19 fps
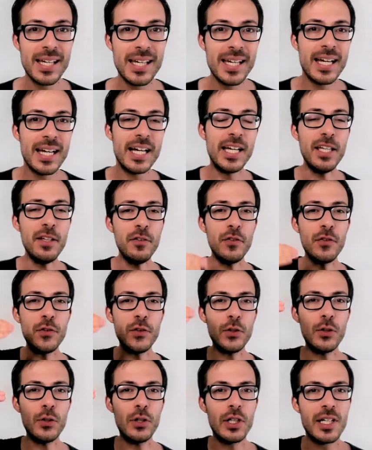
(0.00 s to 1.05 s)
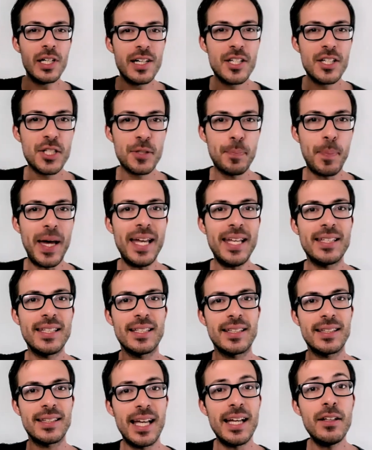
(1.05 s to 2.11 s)
if you spend
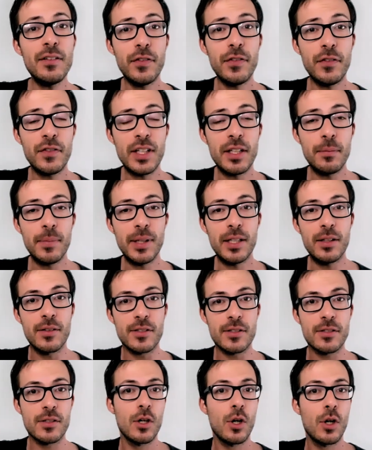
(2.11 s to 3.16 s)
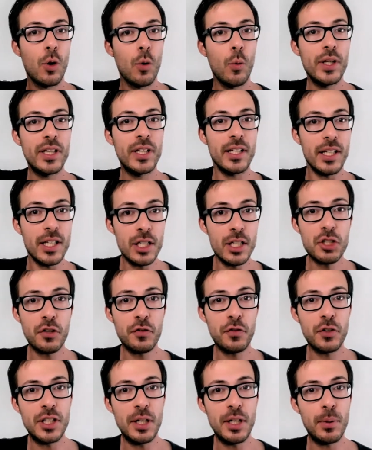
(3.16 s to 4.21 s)
10-15 minutes with each of
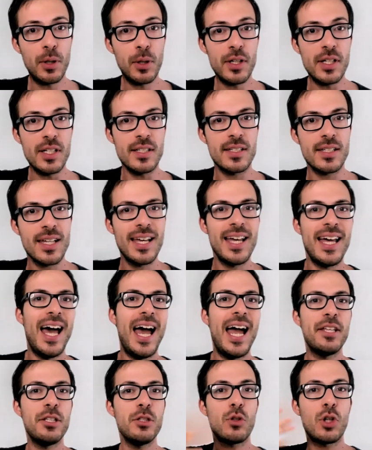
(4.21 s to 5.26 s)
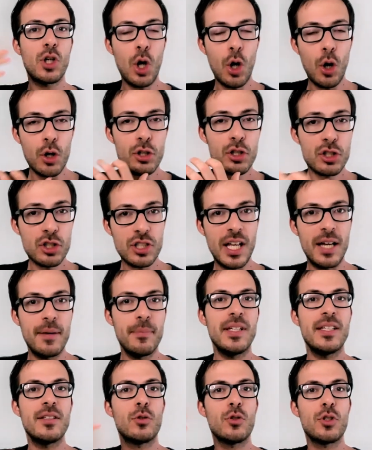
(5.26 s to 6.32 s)
your employees and you coach
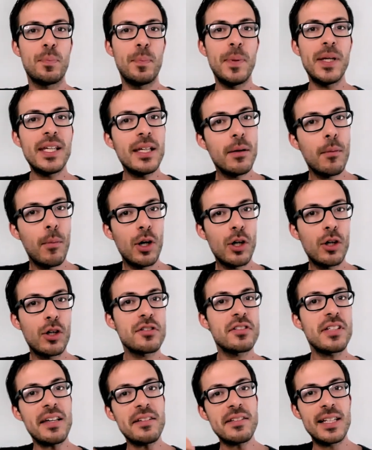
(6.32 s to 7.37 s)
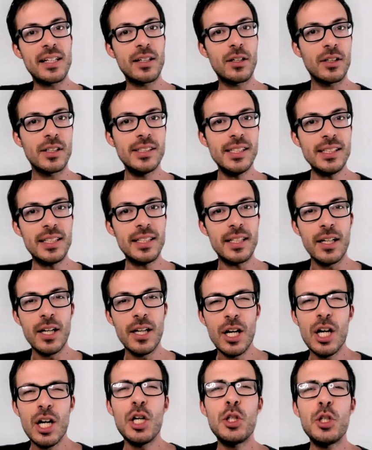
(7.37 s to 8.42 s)
them to speaking more concisely and concretely,
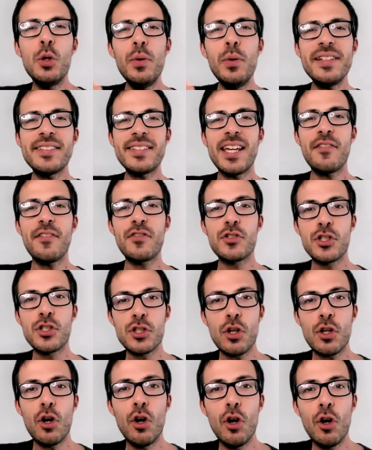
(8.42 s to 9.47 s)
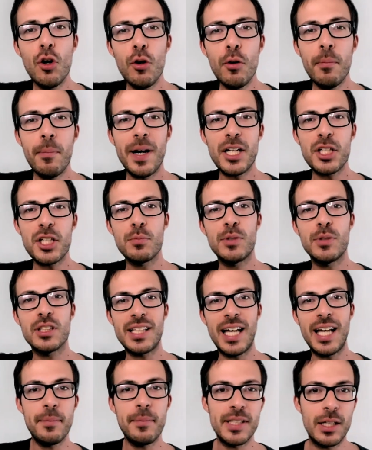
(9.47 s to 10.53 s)
you will save so much more
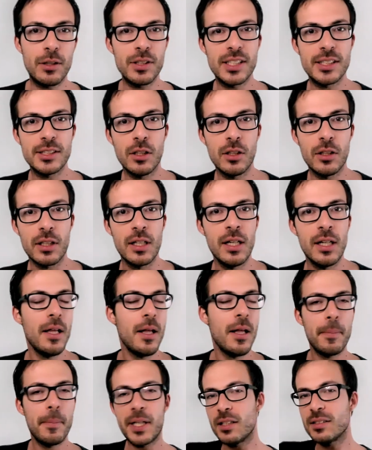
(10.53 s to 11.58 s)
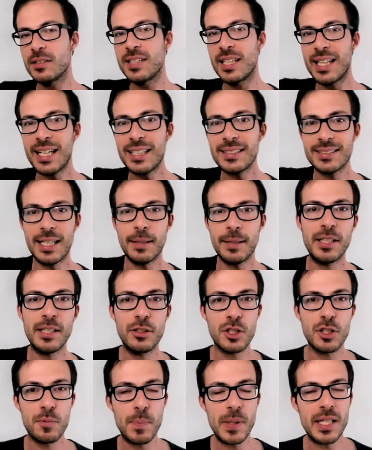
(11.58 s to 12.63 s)
time down the road. Because the next time that you're
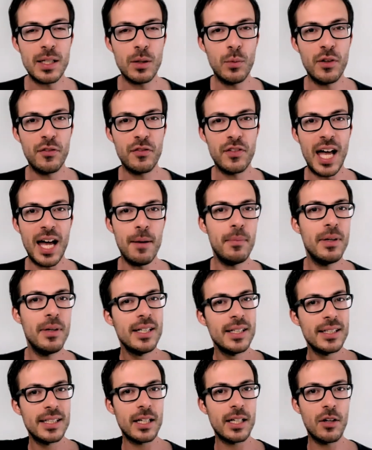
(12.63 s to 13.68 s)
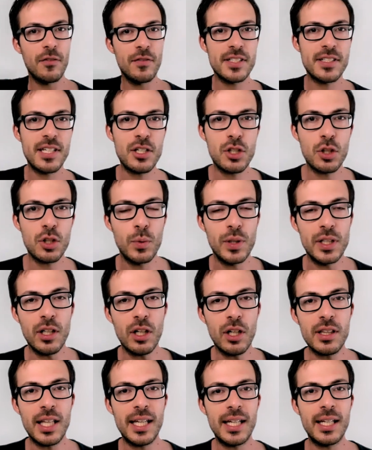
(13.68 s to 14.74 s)
speaking with them, the conversation will not
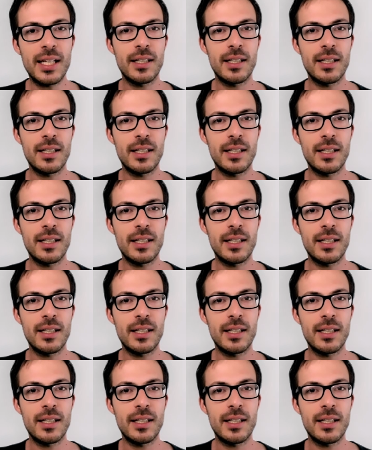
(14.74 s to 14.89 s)
take